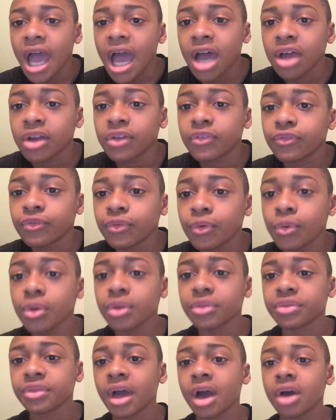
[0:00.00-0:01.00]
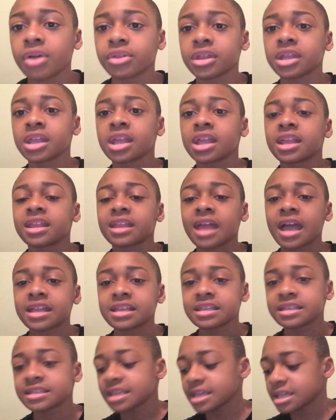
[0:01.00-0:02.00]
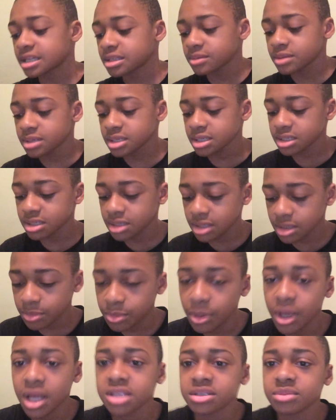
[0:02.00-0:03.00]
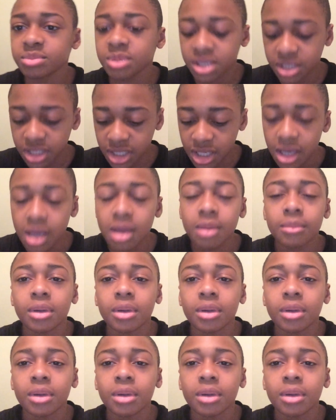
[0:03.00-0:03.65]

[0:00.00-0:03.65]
out of 4,096, which is a good possibility.